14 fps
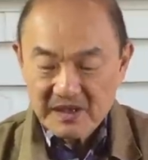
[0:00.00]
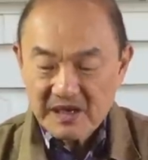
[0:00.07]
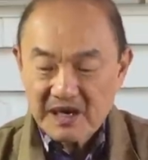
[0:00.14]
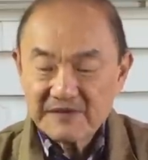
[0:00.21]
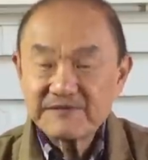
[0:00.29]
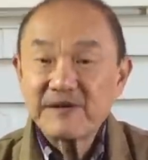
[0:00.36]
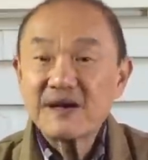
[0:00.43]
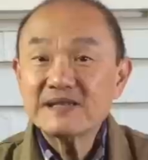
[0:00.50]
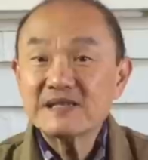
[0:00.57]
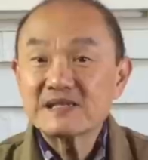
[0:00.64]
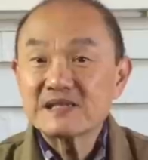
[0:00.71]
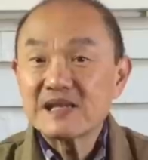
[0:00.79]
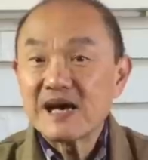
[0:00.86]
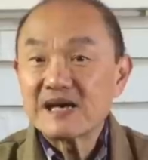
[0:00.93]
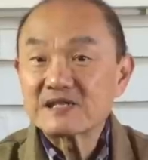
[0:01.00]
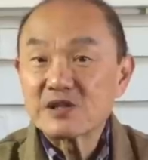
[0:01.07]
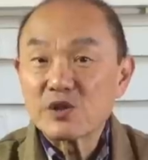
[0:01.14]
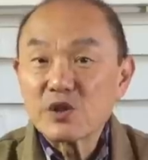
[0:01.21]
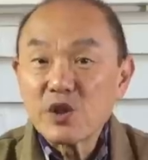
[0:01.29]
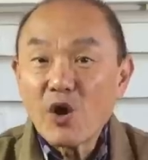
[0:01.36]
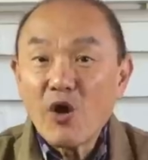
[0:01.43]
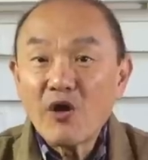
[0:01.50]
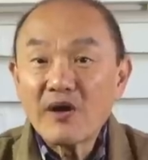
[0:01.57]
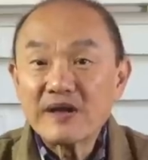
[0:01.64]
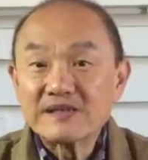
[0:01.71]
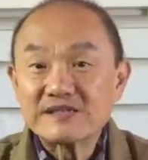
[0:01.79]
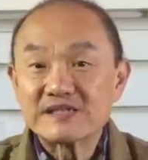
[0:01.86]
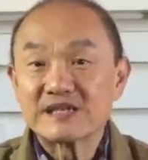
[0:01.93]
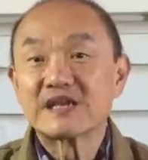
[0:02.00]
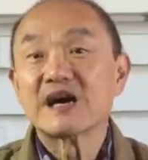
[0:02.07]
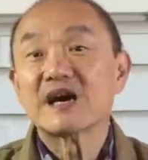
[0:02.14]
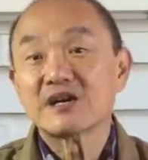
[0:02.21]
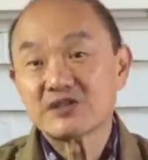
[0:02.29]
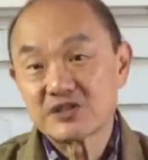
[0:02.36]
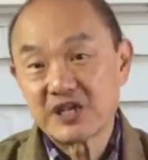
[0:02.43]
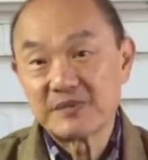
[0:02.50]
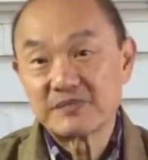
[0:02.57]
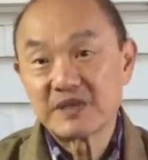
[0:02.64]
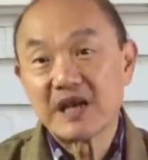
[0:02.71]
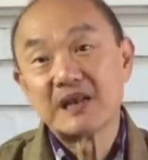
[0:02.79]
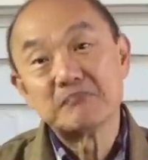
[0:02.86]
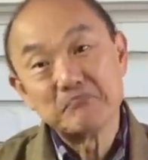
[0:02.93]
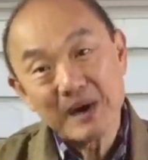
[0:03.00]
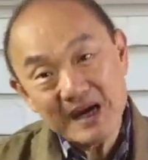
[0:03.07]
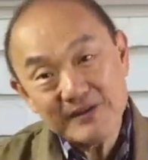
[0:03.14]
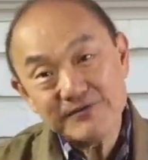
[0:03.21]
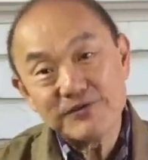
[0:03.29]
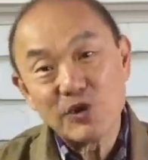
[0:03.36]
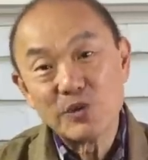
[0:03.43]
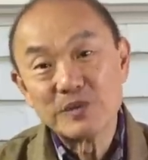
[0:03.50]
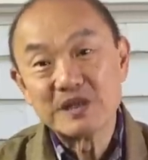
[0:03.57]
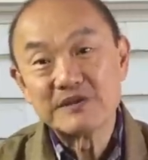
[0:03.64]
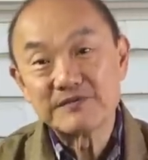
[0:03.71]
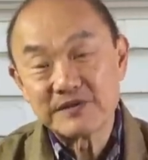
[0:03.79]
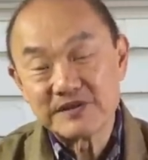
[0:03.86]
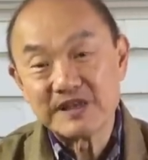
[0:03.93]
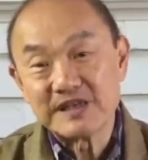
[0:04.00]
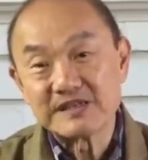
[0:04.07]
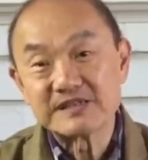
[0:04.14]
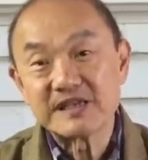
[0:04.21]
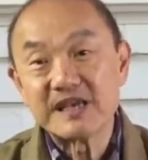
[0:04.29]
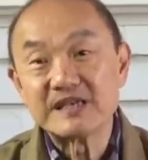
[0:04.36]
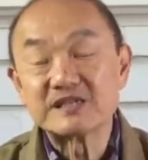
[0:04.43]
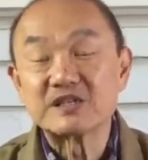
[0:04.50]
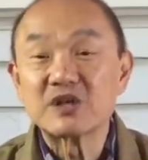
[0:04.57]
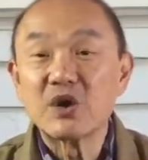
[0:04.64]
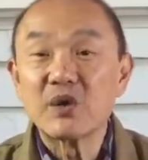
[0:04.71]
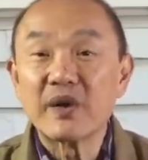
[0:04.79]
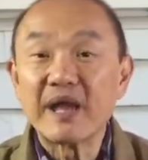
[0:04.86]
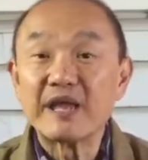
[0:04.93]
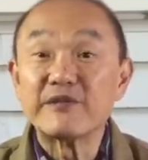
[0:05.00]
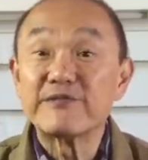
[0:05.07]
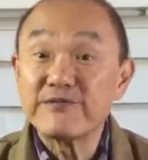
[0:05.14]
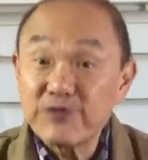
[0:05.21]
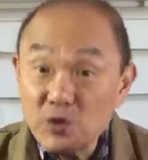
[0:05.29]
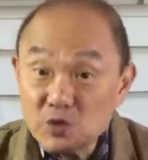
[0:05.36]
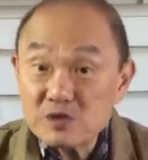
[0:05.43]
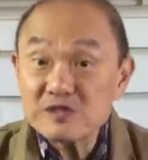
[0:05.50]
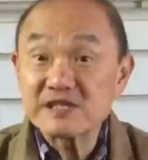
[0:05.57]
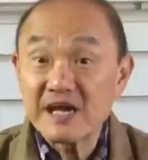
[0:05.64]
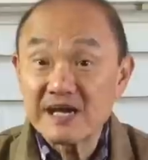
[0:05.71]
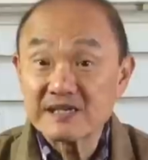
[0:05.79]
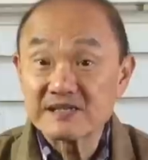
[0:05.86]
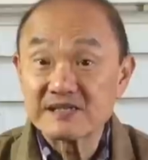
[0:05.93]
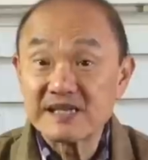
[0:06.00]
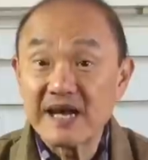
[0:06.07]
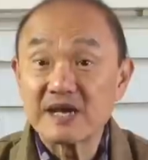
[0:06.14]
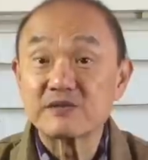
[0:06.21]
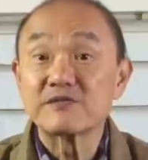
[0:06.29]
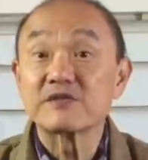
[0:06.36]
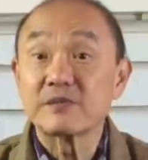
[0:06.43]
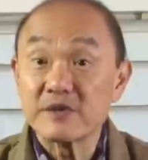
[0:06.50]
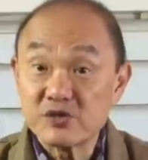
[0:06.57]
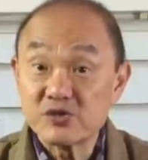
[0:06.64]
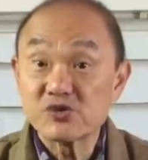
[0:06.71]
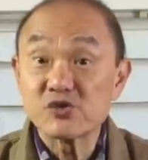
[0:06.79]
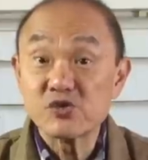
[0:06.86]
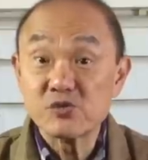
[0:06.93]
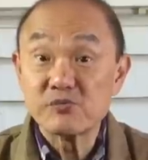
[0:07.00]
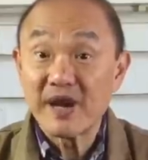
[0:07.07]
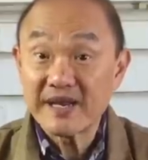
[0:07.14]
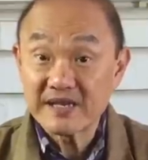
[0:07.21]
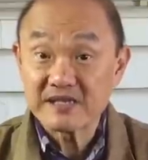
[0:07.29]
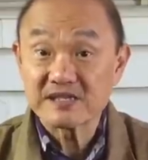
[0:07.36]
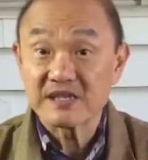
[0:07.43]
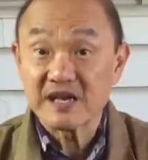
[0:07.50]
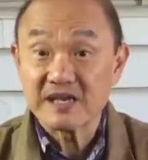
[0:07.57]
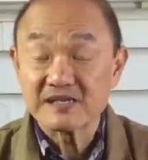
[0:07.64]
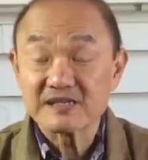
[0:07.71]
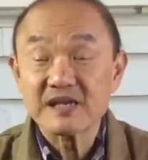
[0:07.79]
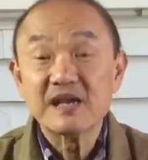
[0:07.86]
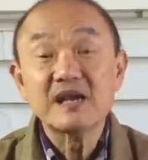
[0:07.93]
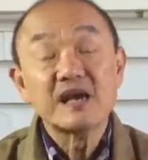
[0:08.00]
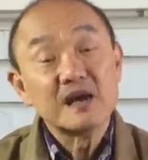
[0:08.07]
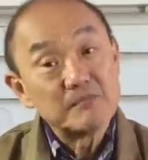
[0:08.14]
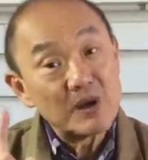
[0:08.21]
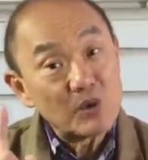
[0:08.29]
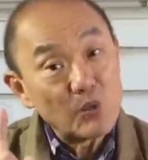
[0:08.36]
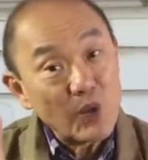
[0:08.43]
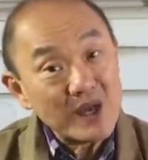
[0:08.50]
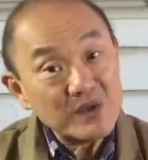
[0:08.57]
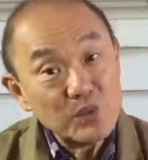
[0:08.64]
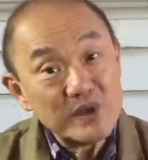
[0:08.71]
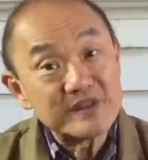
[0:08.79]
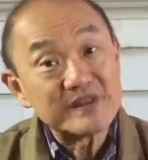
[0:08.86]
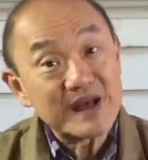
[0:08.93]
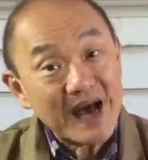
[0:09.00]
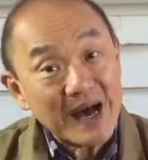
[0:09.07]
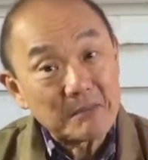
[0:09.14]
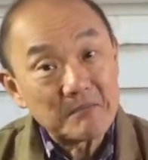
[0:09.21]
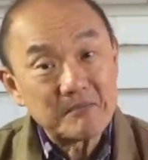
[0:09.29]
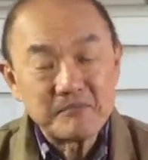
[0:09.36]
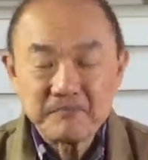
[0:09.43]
I find this last long and cigar-shaped, and my formula for this is to go a full size down from your true Brannock size, but one width up.